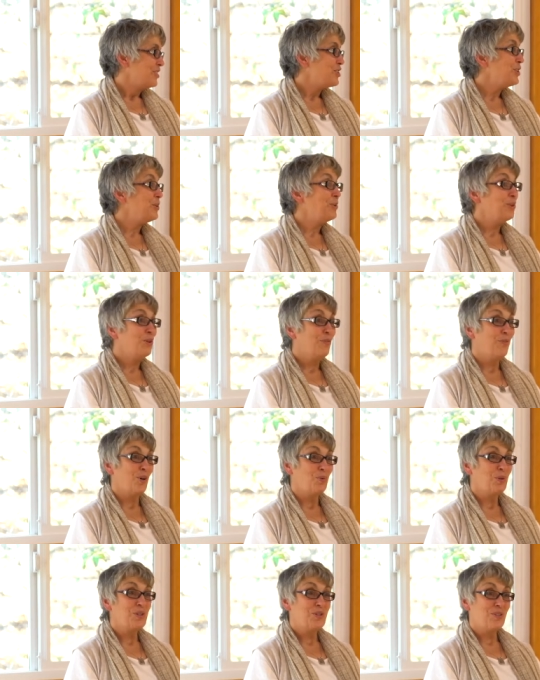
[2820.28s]
Do you look
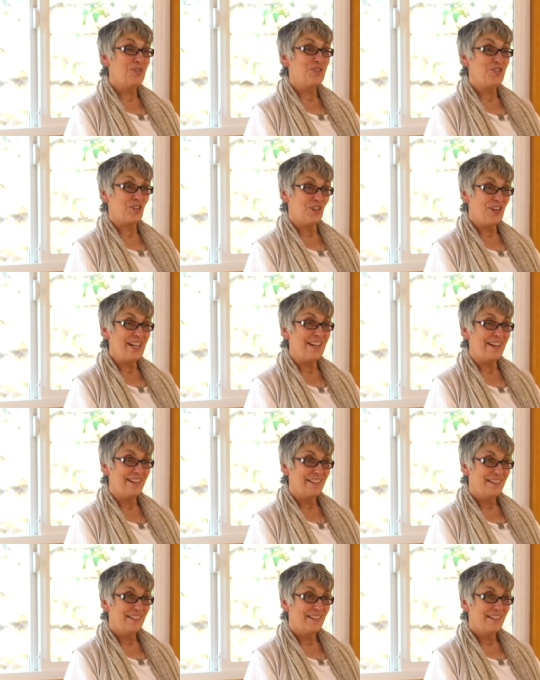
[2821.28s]
forward to the journey?
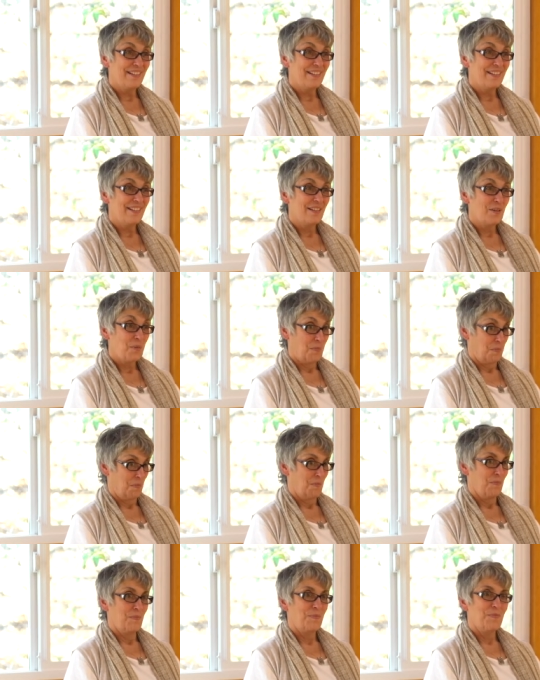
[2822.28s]

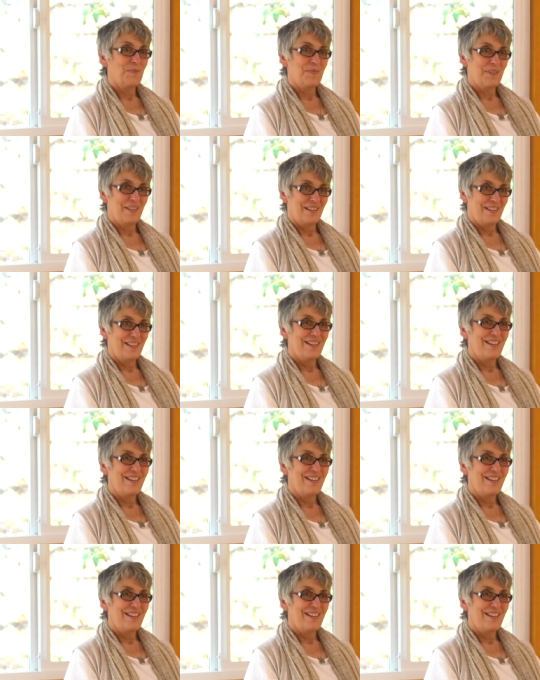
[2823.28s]
Yes.